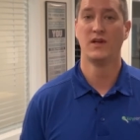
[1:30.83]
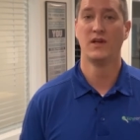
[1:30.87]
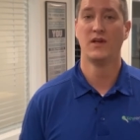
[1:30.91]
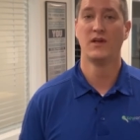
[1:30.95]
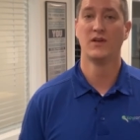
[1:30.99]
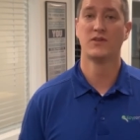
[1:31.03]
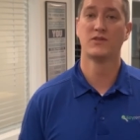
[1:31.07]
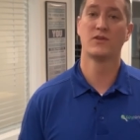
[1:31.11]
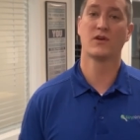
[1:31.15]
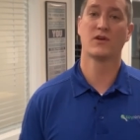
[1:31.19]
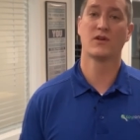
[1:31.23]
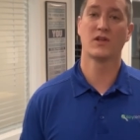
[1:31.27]

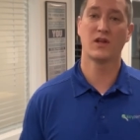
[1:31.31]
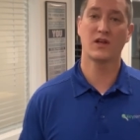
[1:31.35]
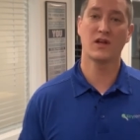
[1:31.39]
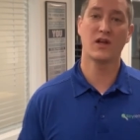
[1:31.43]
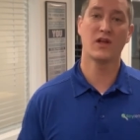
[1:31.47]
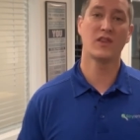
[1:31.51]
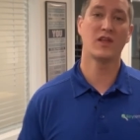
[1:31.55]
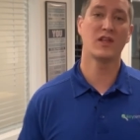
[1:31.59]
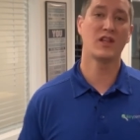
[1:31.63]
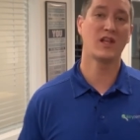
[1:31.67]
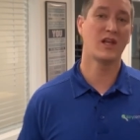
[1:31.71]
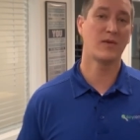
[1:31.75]
So click
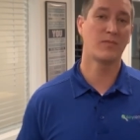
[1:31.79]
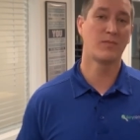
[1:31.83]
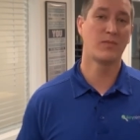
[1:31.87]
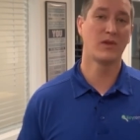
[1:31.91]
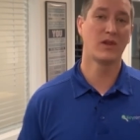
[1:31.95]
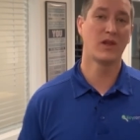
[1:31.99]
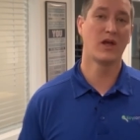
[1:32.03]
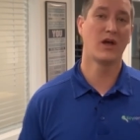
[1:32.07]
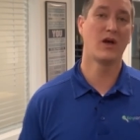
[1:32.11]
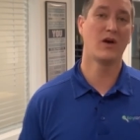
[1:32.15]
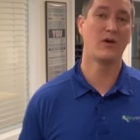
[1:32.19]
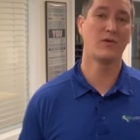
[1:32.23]
on the link
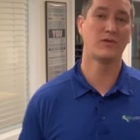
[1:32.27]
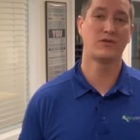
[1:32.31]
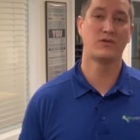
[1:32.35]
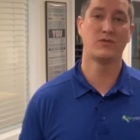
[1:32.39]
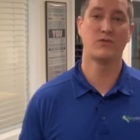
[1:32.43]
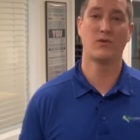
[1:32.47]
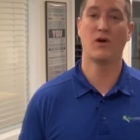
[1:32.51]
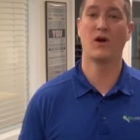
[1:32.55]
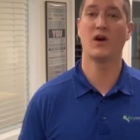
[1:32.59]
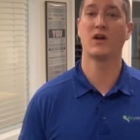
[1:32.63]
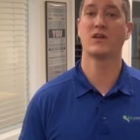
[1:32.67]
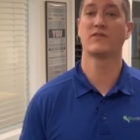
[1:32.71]
below
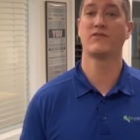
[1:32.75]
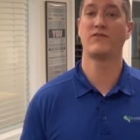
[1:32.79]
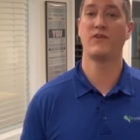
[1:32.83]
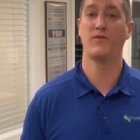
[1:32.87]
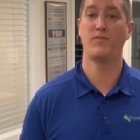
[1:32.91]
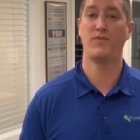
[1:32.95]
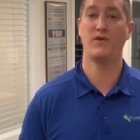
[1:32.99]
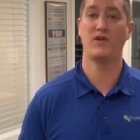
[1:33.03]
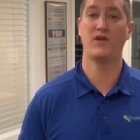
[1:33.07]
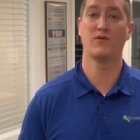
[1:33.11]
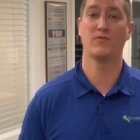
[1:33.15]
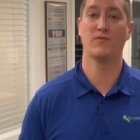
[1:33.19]
to R S V
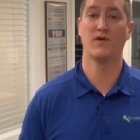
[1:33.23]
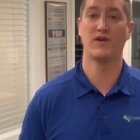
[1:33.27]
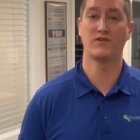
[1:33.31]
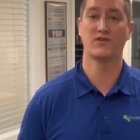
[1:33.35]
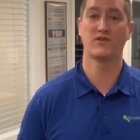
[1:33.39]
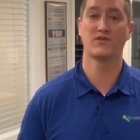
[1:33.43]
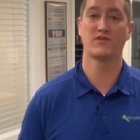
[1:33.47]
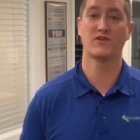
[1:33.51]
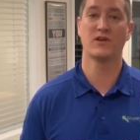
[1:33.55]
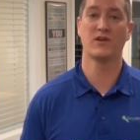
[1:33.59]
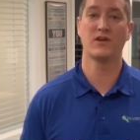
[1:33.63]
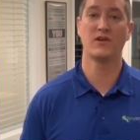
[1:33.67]
P and
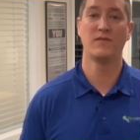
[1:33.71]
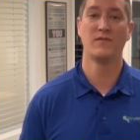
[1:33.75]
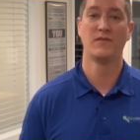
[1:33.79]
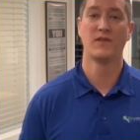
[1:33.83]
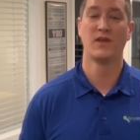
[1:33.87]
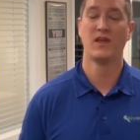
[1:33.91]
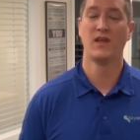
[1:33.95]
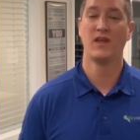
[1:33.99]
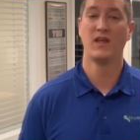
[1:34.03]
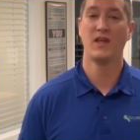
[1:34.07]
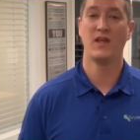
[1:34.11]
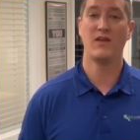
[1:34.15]
register.
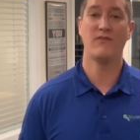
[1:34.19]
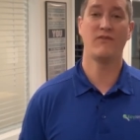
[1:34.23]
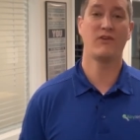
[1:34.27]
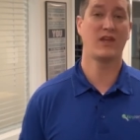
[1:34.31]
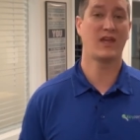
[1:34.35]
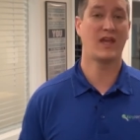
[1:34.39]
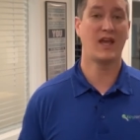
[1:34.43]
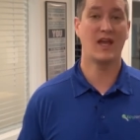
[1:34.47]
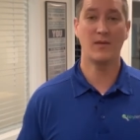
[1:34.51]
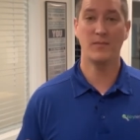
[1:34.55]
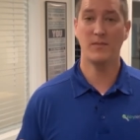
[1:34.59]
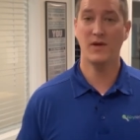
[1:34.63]
If you
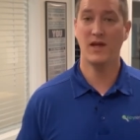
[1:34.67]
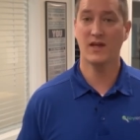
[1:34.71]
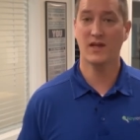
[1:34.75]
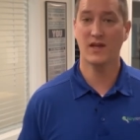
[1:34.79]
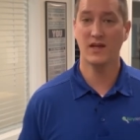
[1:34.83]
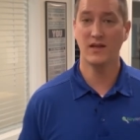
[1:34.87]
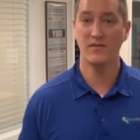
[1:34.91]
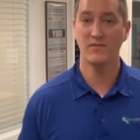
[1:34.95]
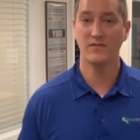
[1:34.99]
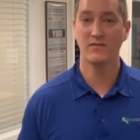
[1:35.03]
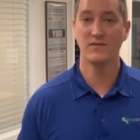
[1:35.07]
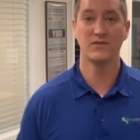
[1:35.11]
can't make
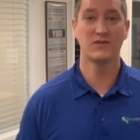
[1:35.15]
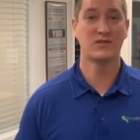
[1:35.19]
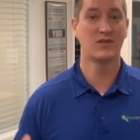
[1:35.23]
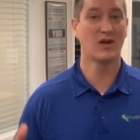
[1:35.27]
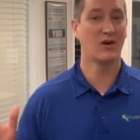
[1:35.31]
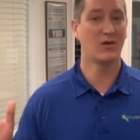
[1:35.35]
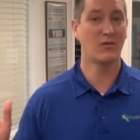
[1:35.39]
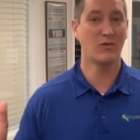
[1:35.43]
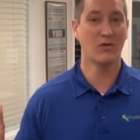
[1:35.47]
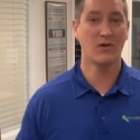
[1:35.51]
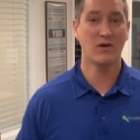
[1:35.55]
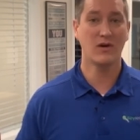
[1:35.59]
it,
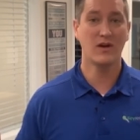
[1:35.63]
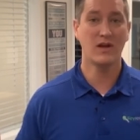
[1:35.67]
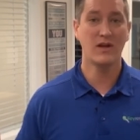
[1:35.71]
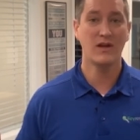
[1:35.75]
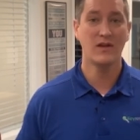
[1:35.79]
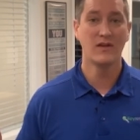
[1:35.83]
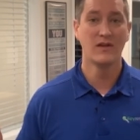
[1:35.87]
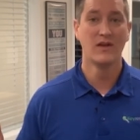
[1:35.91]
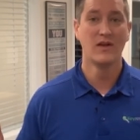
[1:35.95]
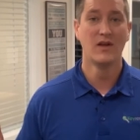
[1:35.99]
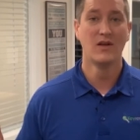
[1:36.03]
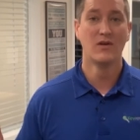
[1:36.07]
don't worry.
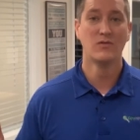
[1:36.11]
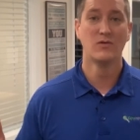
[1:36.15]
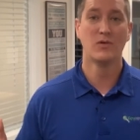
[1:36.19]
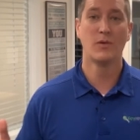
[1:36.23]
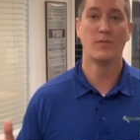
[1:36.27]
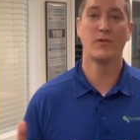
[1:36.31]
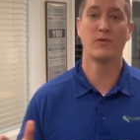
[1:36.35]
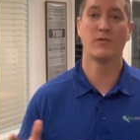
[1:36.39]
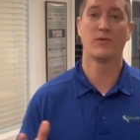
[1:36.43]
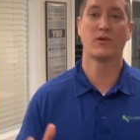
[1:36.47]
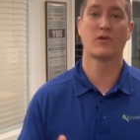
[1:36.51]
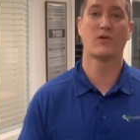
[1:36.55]
We'll
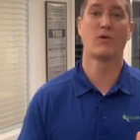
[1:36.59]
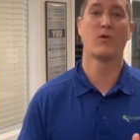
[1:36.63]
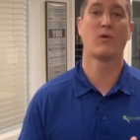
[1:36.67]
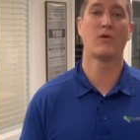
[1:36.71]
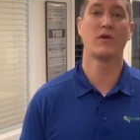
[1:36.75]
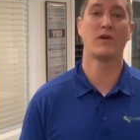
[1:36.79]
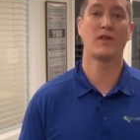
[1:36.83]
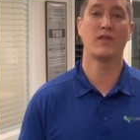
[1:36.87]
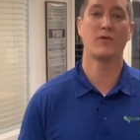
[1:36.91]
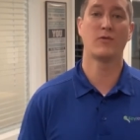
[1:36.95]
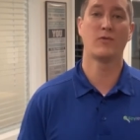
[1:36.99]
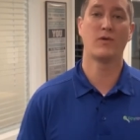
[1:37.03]
be
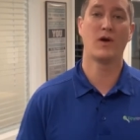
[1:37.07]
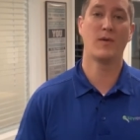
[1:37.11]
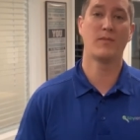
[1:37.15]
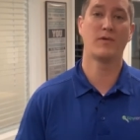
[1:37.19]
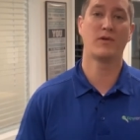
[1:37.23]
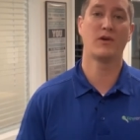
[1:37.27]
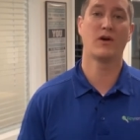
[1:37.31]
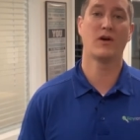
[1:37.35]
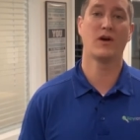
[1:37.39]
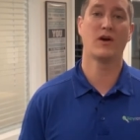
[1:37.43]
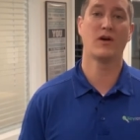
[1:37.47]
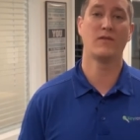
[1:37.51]
recording the
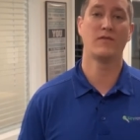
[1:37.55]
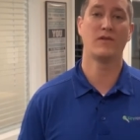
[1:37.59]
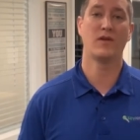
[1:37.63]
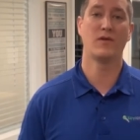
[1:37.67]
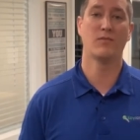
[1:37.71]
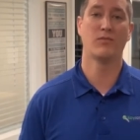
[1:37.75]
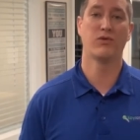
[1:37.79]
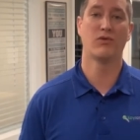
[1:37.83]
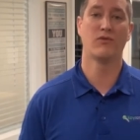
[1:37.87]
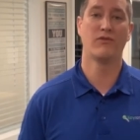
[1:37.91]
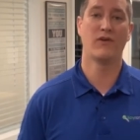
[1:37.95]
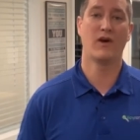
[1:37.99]
webinar
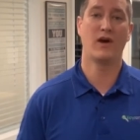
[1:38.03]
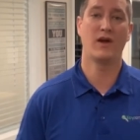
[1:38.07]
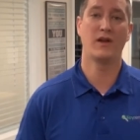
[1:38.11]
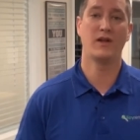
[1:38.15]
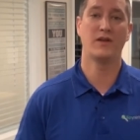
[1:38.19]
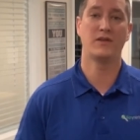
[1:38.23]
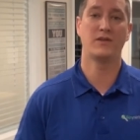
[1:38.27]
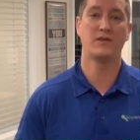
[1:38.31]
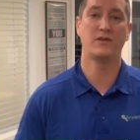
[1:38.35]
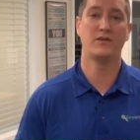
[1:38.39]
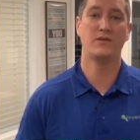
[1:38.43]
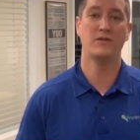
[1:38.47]
and provide
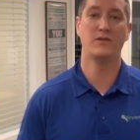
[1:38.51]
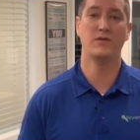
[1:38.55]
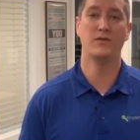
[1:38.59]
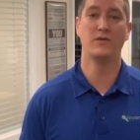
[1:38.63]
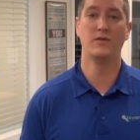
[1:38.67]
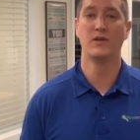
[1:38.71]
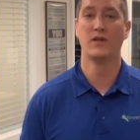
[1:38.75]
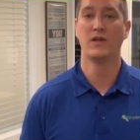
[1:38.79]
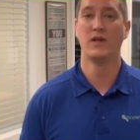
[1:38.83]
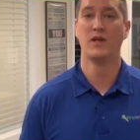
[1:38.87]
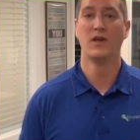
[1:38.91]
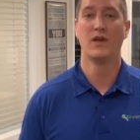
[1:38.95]
it
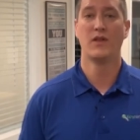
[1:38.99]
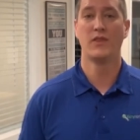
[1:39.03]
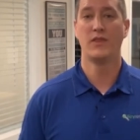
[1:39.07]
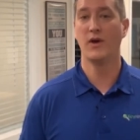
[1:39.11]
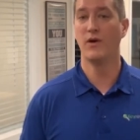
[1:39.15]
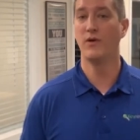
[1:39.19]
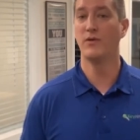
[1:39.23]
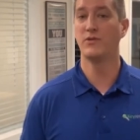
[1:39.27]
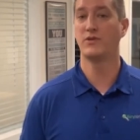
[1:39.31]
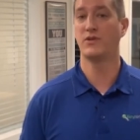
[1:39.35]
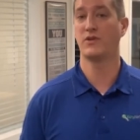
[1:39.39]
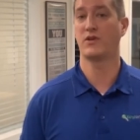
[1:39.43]
to
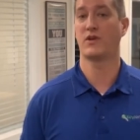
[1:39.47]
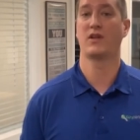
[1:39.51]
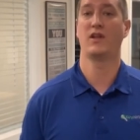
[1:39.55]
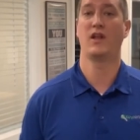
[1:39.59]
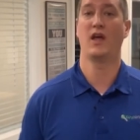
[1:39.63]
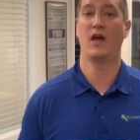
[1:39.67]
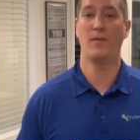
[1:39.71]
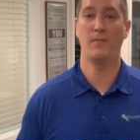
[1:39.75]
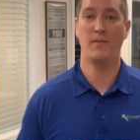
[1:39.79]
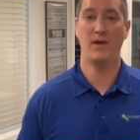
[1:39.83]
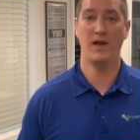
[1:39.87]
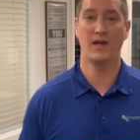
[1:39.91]
those who
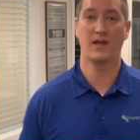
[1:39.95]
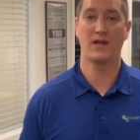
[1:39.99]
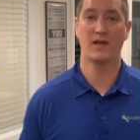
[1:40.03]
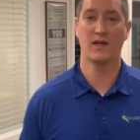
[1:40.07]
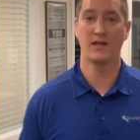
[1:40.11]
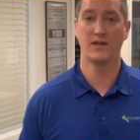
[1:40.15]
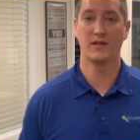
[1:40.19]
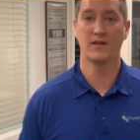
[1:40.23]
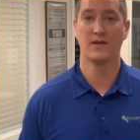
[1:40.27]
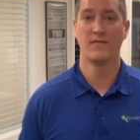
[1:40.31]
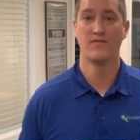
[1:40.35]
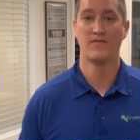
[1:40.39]
cannot make
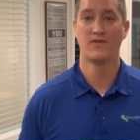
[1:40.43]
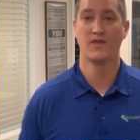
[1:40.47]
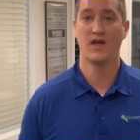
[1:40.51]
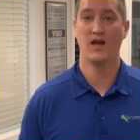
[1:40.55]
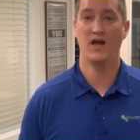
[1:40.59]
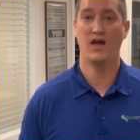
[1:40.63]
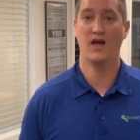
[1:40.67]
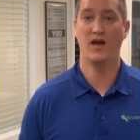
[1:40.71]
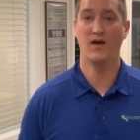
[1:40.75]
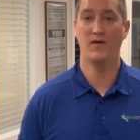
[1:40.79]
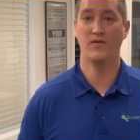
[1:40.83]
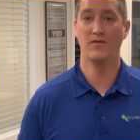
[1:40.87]
it
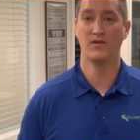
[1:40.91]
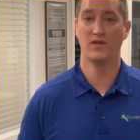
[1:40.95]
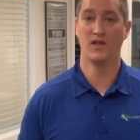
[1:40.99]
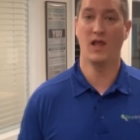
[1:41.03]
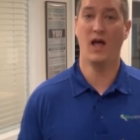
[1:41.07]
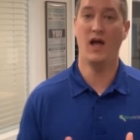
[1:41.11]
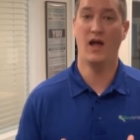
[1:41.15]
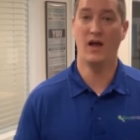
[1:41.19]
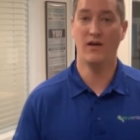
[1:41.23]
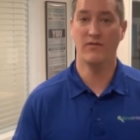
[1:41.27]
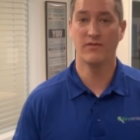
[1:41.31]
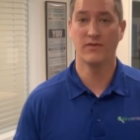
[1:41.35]
uh,
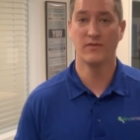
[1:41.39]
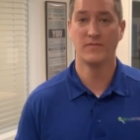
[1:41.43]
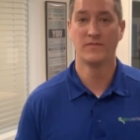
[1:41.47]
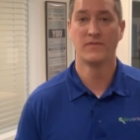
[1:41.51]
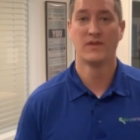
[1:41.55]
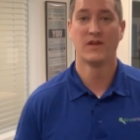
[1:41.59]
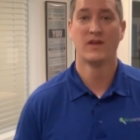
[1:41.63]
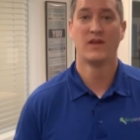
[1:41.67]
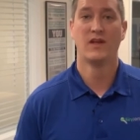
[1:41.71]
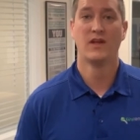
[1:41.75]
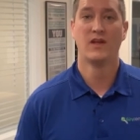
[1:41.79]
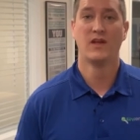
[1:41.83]
live.
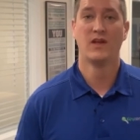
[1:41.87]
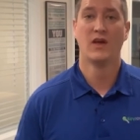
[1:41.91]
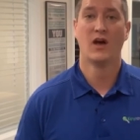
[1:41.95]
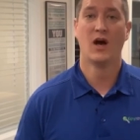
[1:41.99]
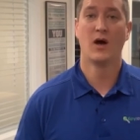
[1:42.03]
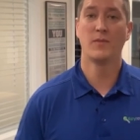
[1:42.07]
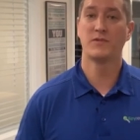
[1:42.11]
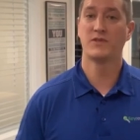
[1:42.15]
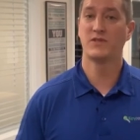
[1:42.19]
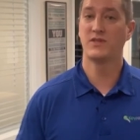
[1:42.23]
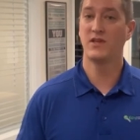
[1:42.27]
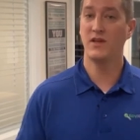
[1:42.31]

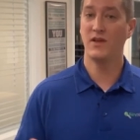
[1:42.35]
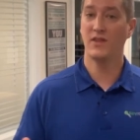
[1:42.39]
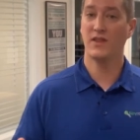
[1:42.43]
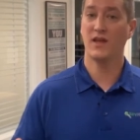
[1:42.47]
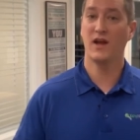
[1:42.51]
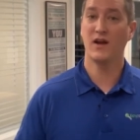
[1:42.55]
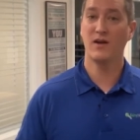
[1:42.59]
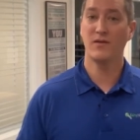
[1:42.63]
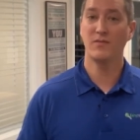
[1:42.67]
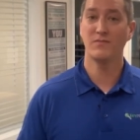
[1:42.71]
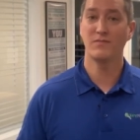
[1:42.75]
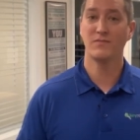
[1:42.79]
Hope to see you
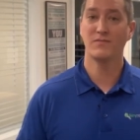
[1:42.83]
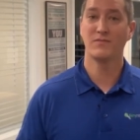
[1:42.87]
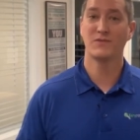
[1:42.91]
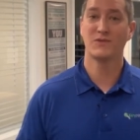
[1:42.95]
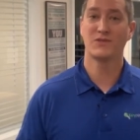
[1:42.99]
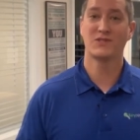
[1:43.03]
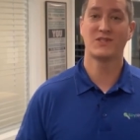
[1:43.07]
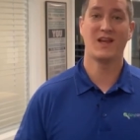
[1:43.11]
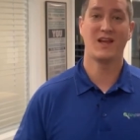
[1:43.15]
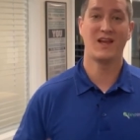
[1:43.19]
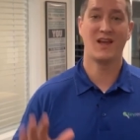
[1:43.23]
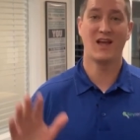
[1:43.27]
there.
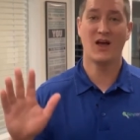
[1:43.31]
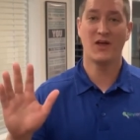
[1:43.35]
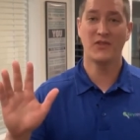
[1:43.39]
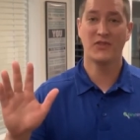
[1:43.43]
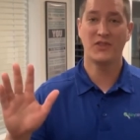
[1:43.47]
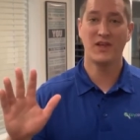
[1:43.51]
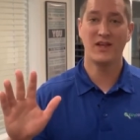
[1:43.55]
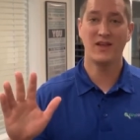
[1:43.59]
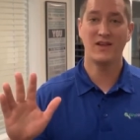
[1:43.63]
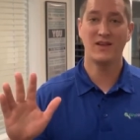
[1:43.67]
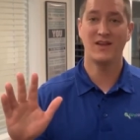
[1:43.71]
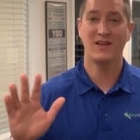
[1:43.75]
Stay
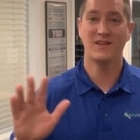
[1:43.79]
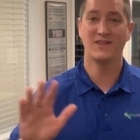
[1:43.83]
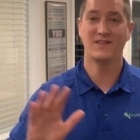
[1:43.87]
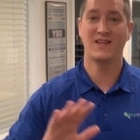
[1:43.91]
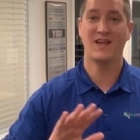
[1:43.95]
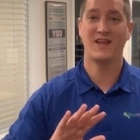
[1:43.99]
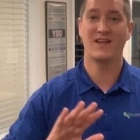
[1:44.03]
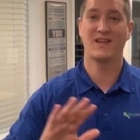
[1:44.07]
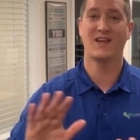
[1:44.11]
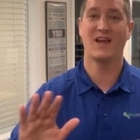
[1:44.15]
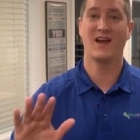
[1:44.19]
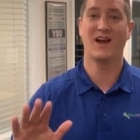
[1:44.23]
healthy and
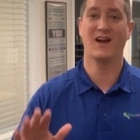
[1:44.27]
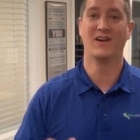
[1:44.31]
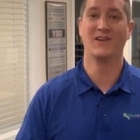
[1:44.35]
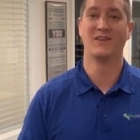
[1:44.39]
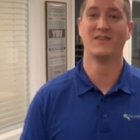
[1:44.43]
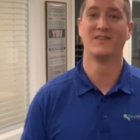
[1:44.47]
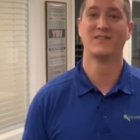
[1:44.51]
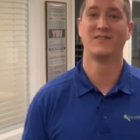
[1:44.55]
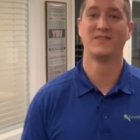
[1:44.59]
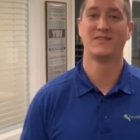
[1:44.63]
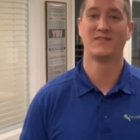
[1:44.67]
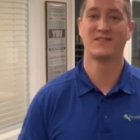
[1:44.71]
take care.
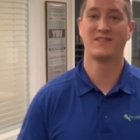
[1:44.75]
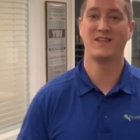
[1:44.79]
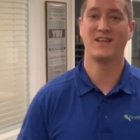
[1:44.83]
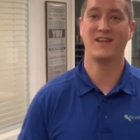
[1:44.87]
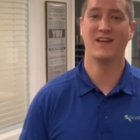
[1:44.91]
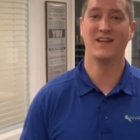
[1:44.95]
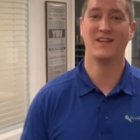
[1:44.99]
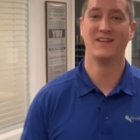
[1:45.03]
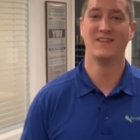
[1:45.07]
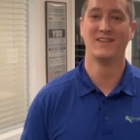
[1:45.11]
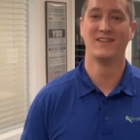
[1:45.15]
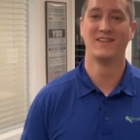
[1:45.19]
See
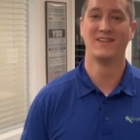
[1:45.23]
ya.